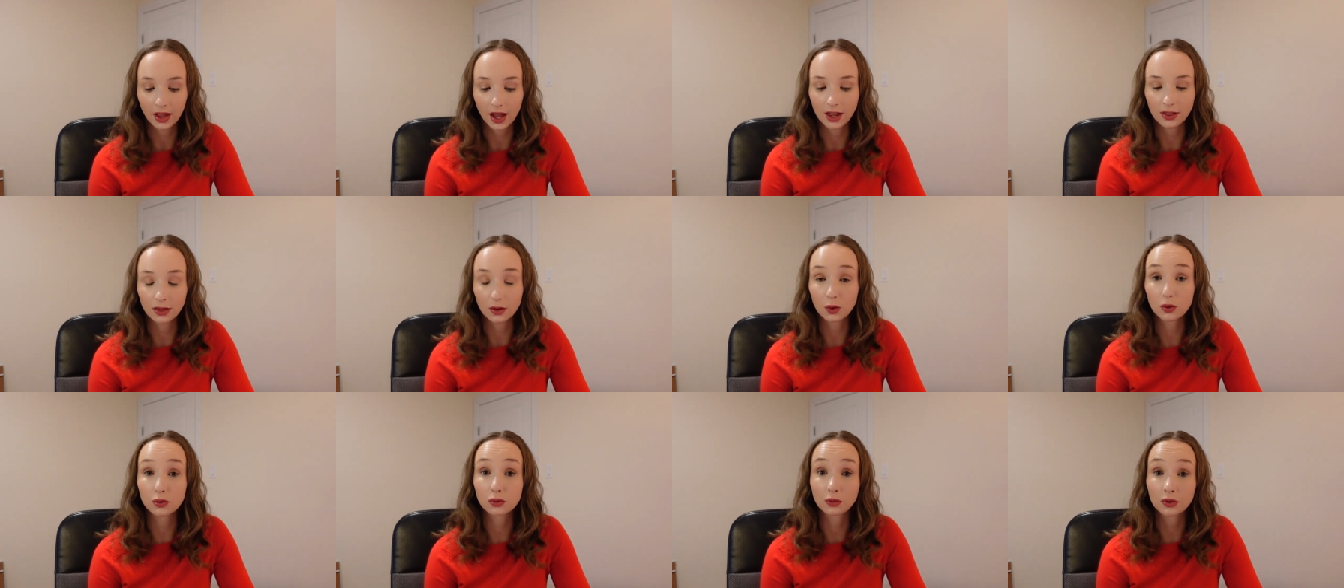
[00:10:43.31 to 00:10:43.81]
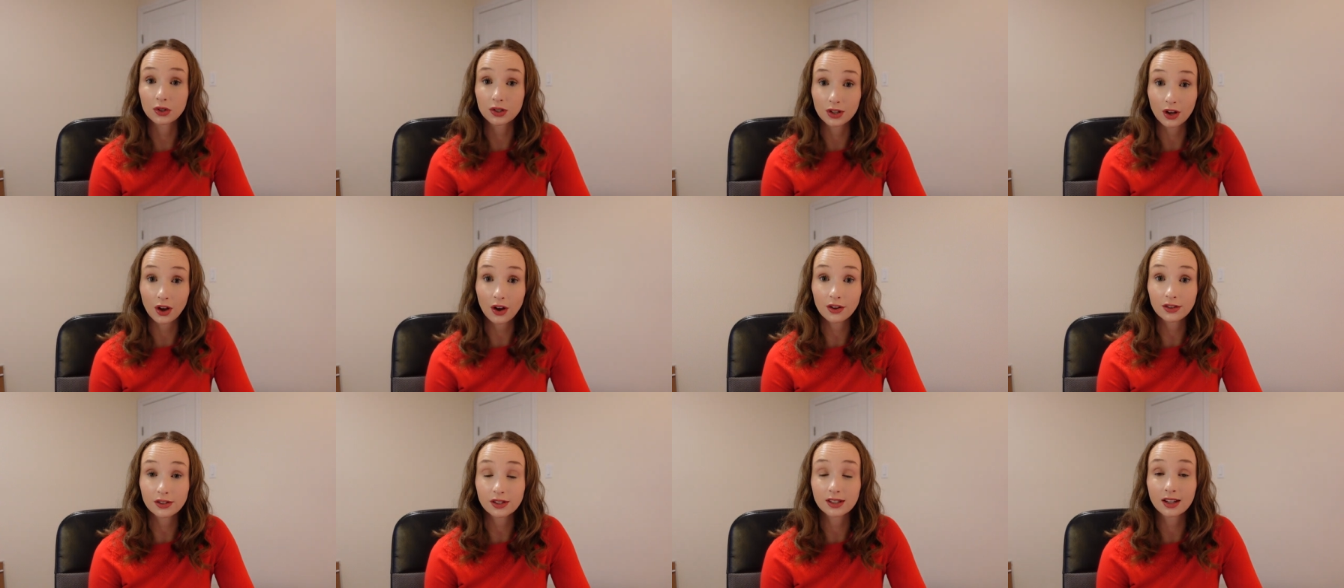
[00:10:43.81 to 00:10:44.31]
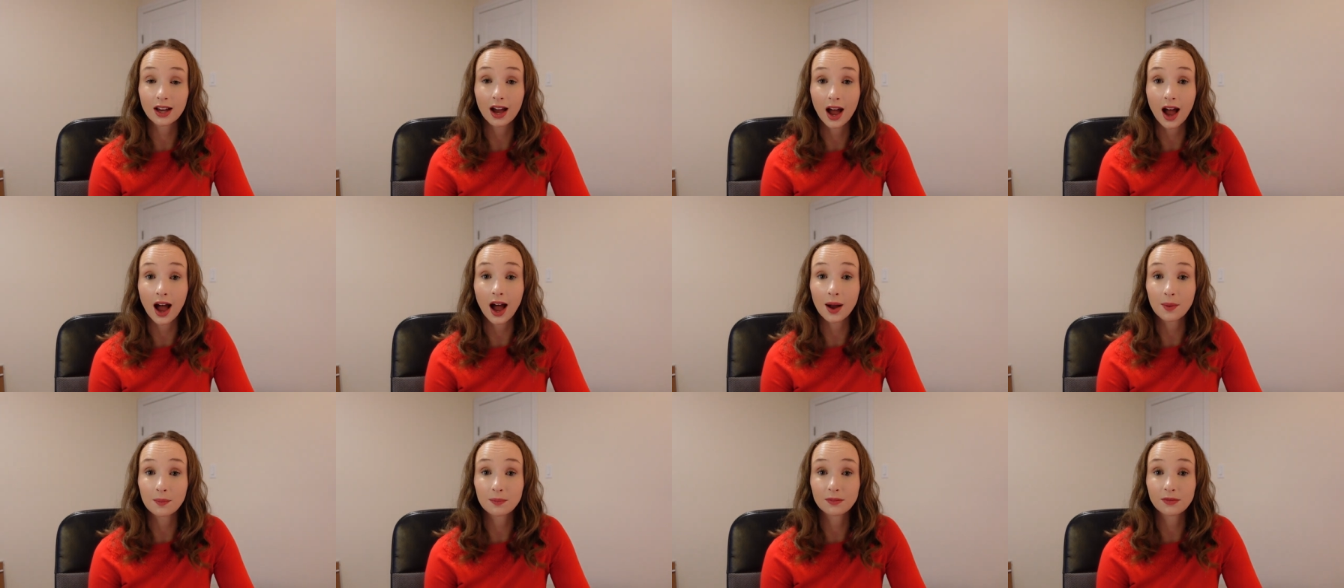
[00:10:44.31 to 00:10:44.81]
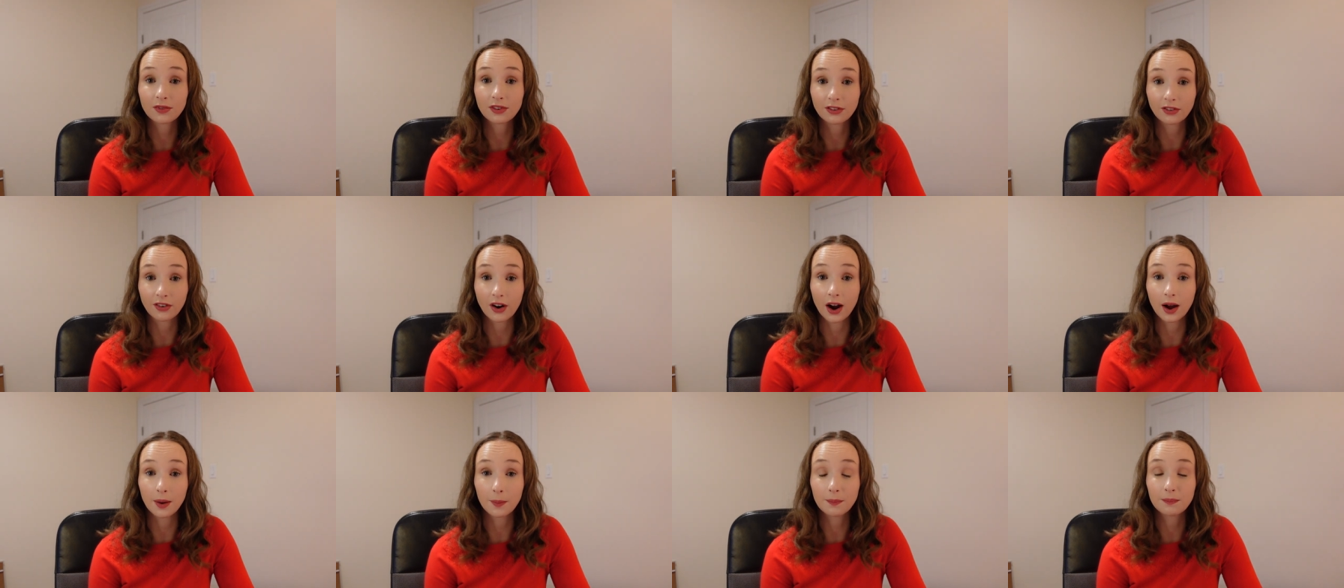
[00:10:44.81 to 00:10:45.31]
And those results come
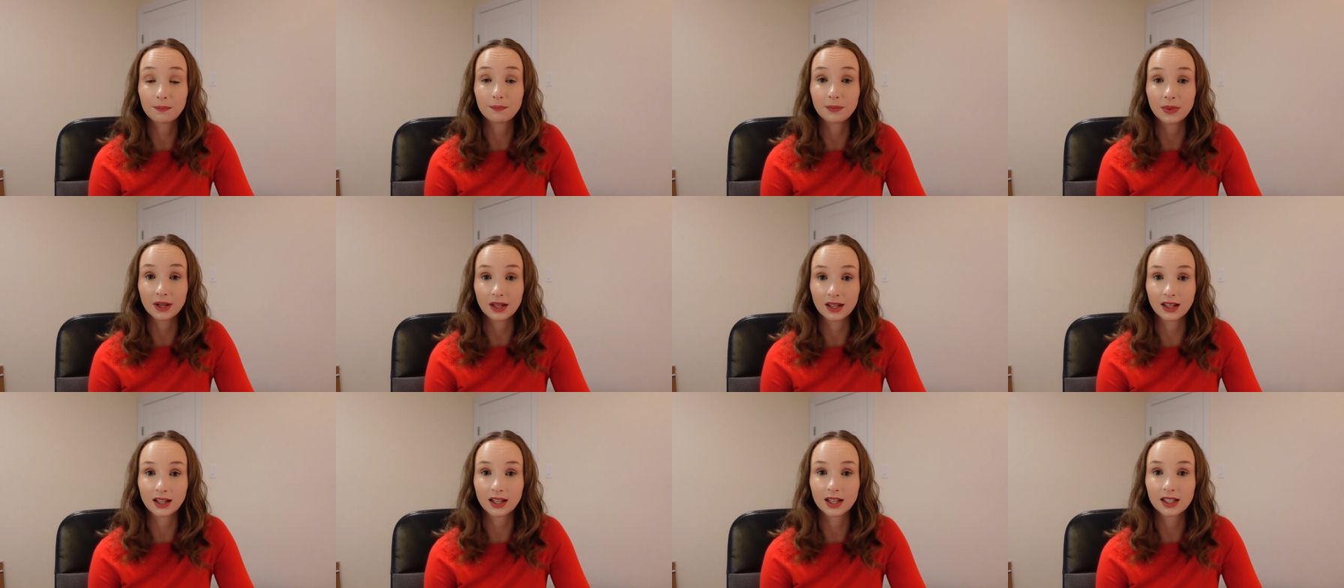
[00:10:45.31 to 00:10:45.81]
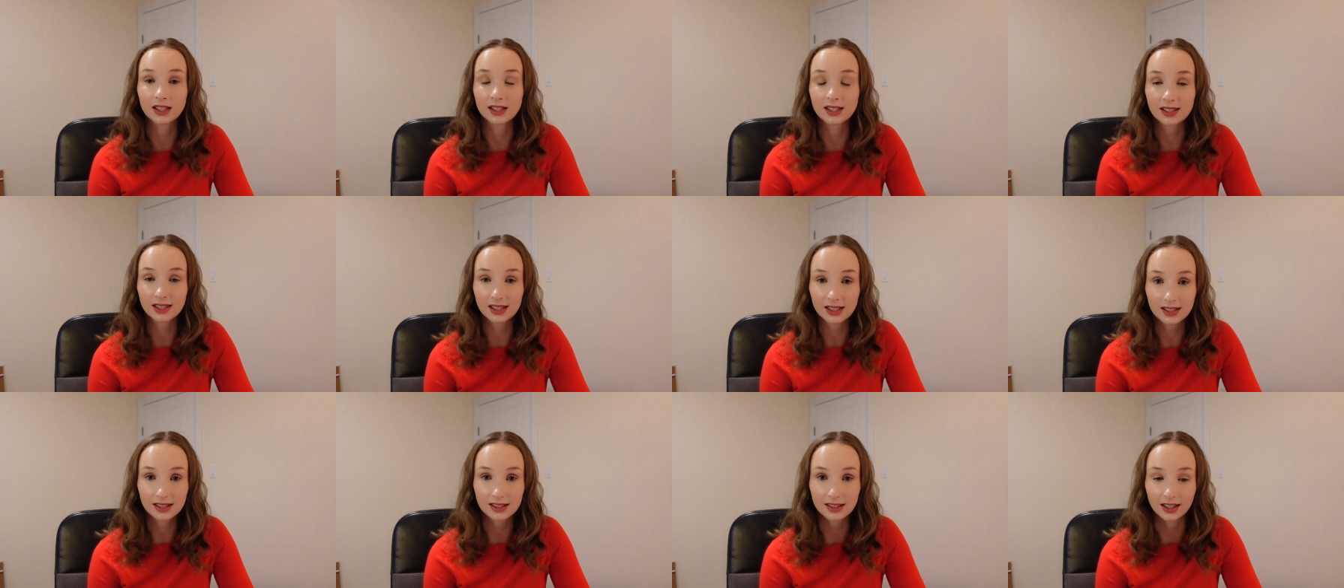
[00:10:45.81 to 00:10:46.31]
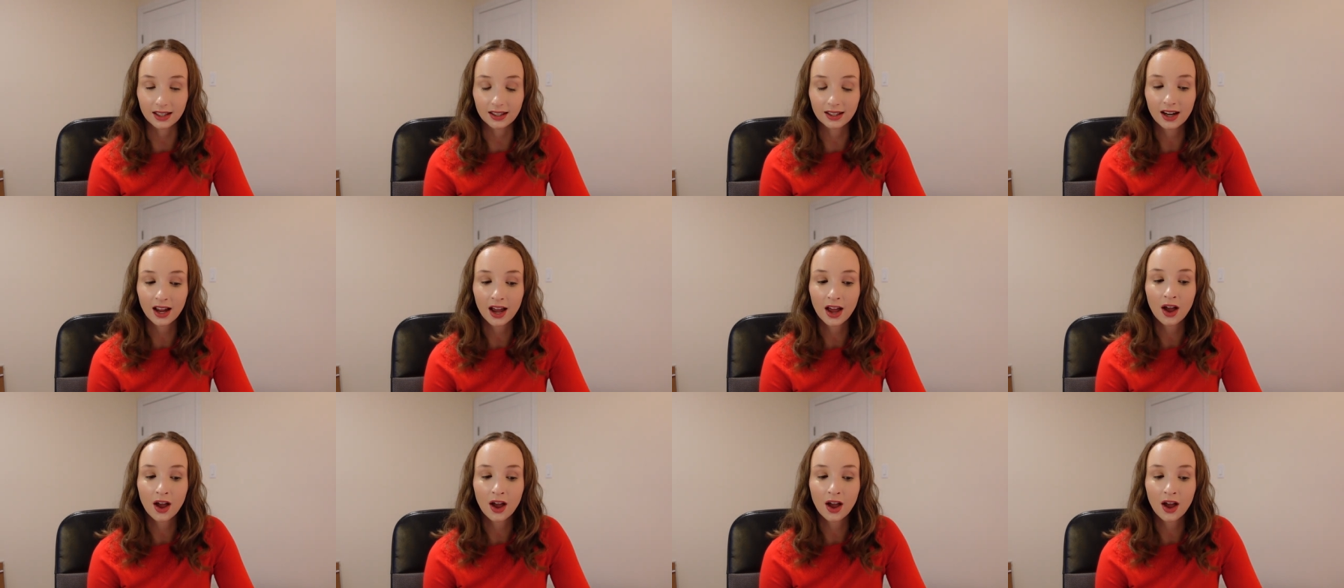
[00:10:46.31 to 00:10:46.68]
from being consistent.